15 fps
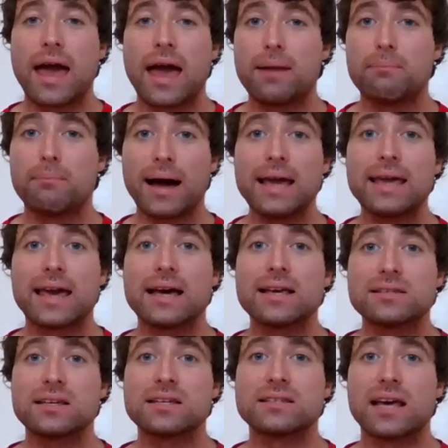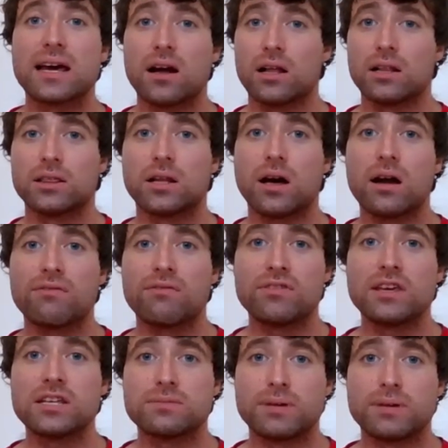And my guess is that a lot of
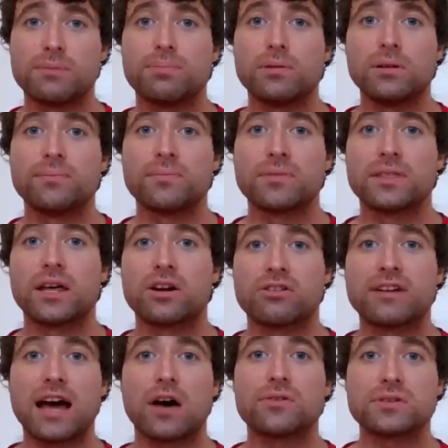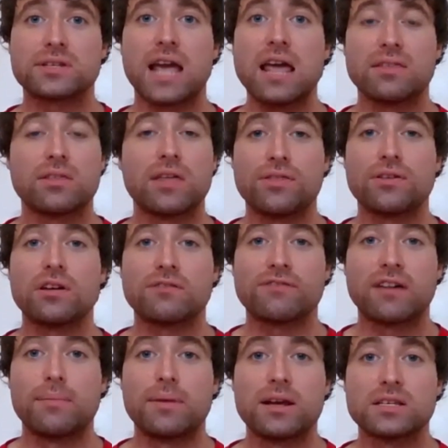these people that are now saying they think
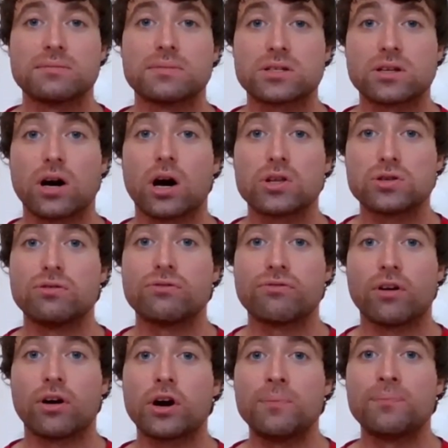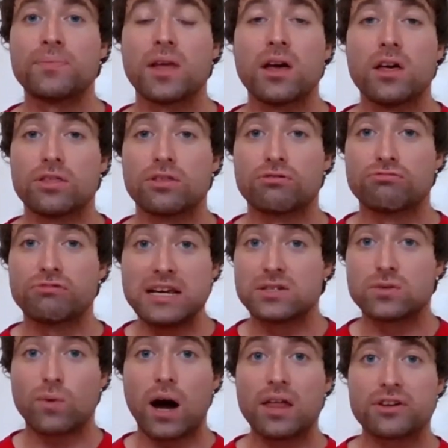feminism has gone too far, the
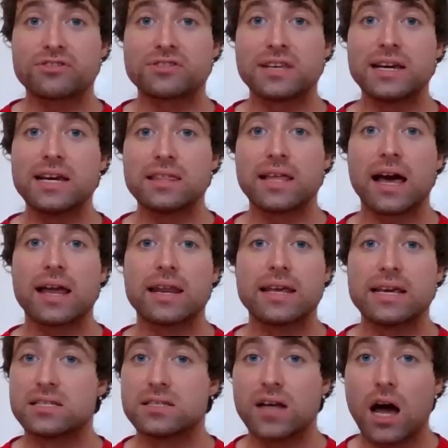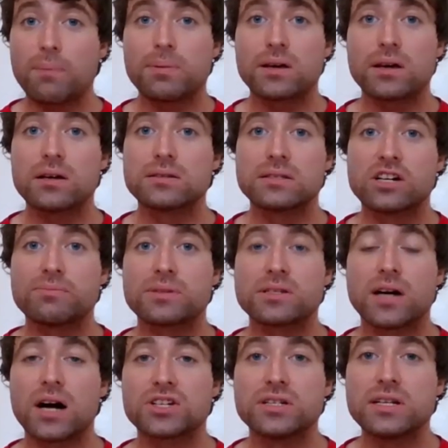reason why they're saying that is not because they're
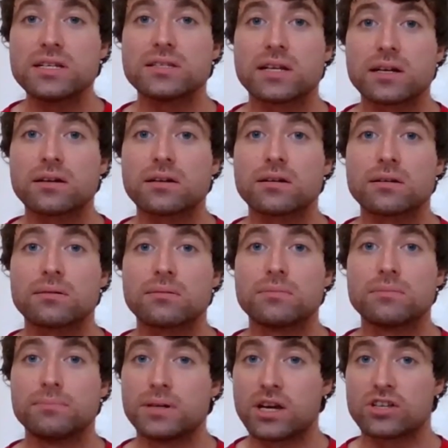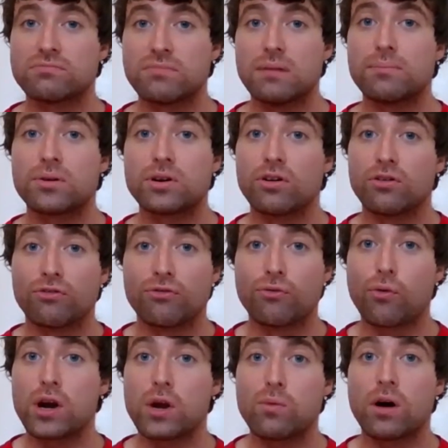misogynistic, because remember,
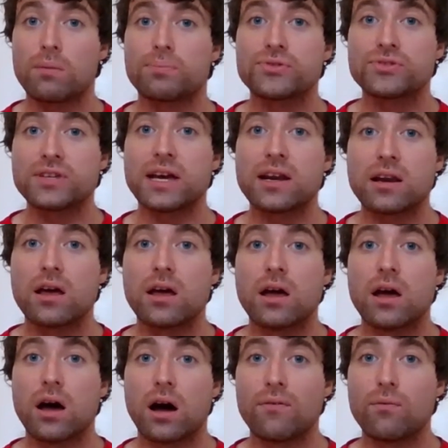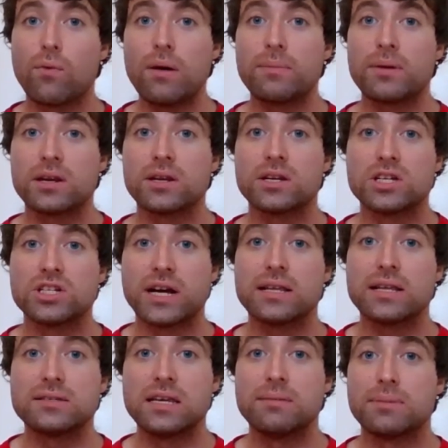41% of women,
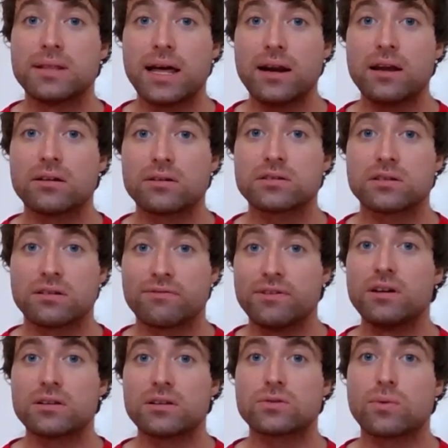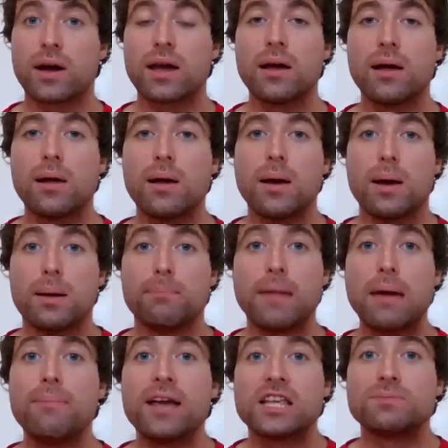Gen Z millennials, feel this way.
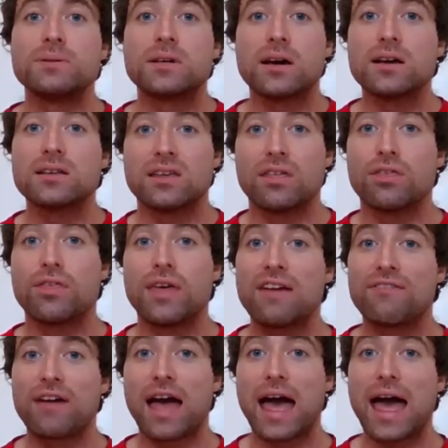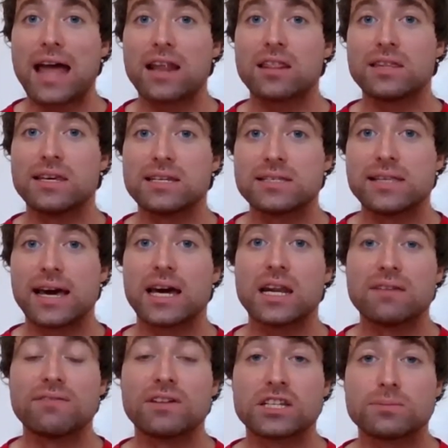Maybe it's because they've had these
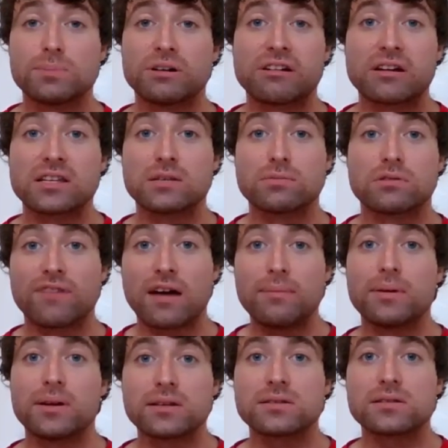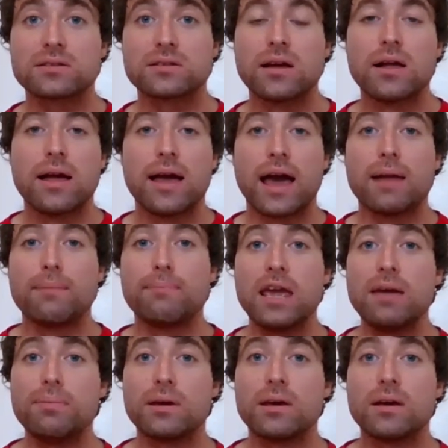negative experiences with feminists. And
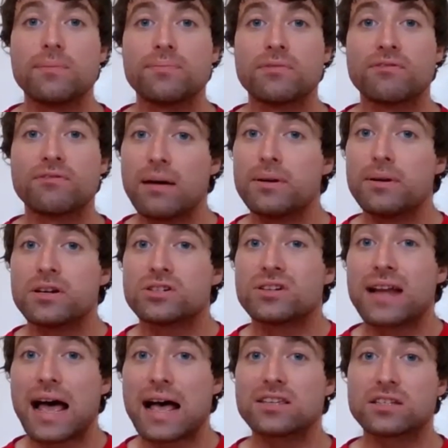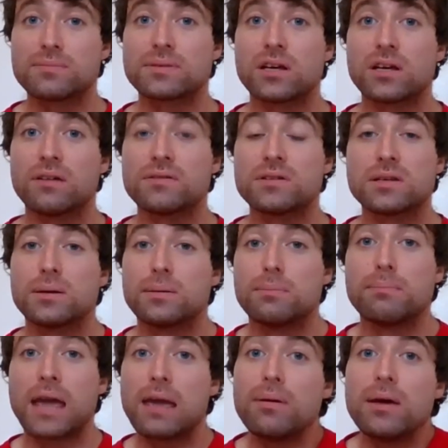maybe feminists should ask themselves,
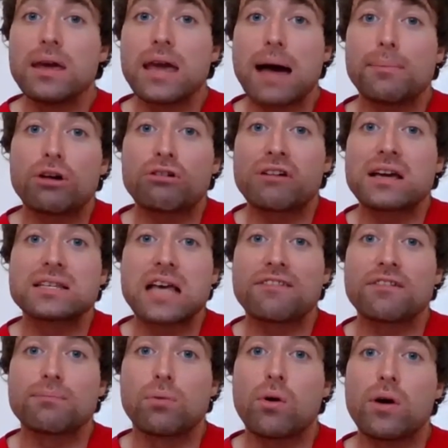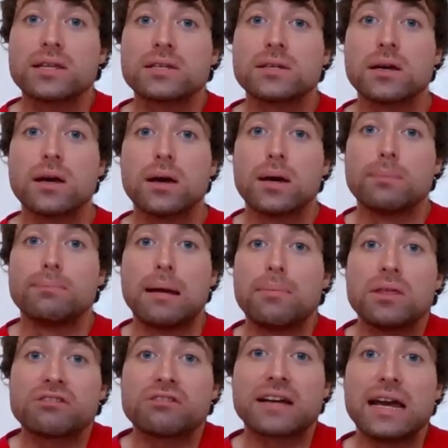maybe MRAs have a point.
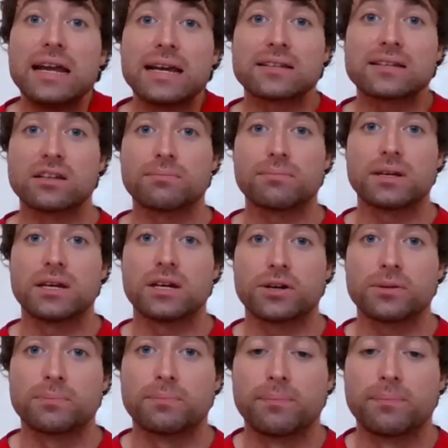Maybe they're getting at something here.